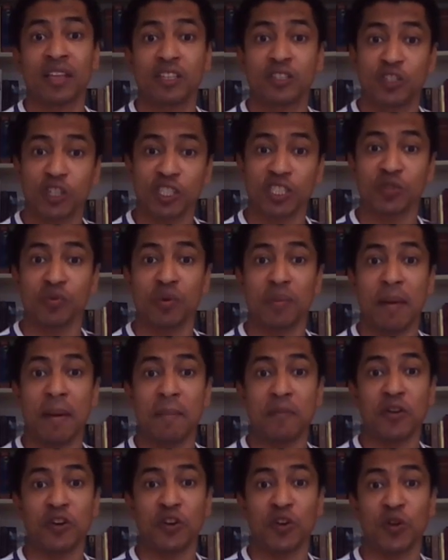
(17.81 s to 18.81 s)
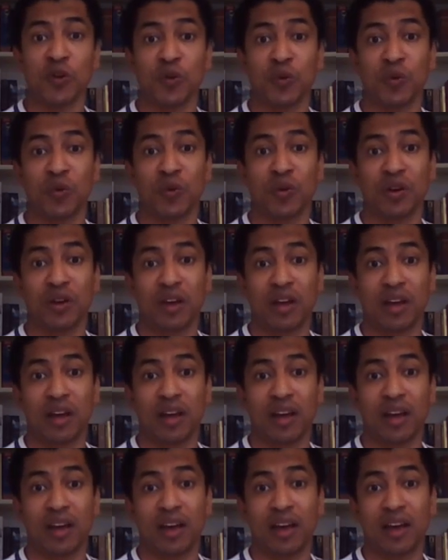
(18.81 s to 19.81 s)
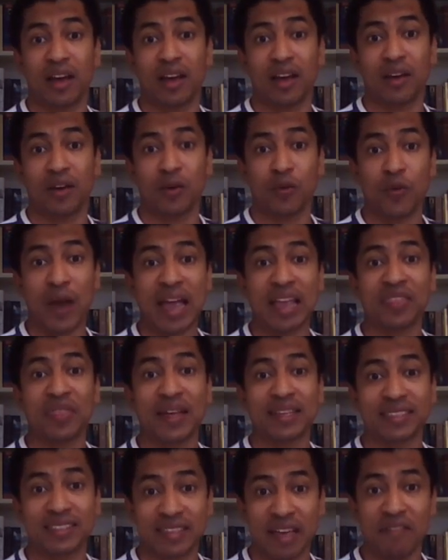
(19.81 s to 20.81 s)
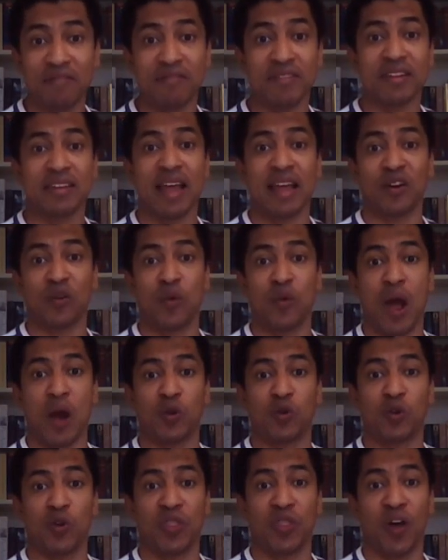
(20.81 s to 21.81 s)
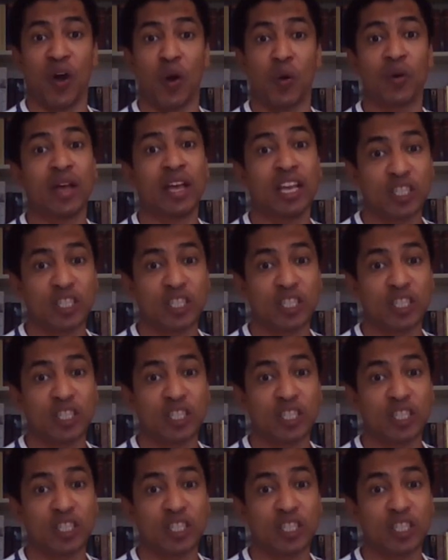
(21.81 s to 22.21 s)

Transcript: Just remember to create that safety net around you, though,